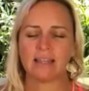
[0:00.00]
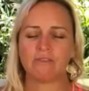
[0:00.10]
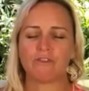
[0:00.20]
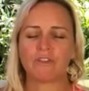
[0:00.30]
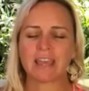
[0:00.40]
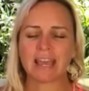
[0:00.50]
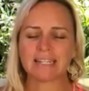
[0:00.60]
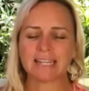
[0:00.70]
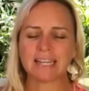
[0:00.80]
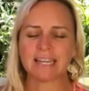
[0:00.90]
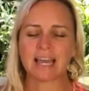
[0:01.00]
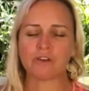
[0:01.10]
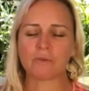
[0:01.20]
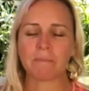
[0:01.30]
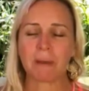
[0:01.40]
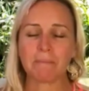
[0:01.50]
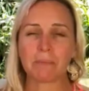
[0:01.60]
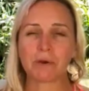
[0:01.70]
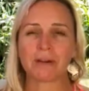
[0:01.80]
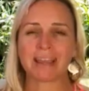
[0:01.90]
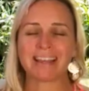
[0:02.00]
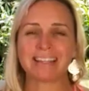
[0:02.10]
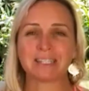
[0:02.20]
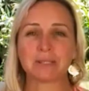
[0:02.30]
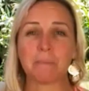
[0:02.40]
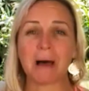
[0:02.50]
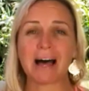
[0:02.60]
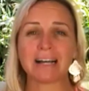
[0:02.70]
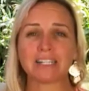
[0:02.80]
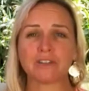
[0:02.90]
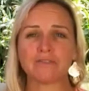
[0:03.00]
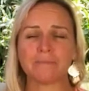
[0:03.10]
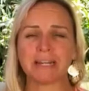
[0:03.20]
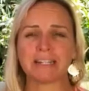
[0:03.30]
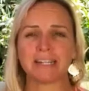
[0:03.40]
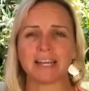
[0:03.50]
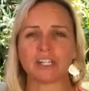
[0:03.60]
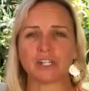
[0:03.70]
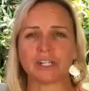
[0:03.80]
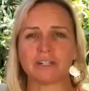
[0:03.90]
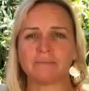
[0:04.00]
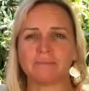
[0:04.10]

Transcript: forgetting and remembering is part of meditation.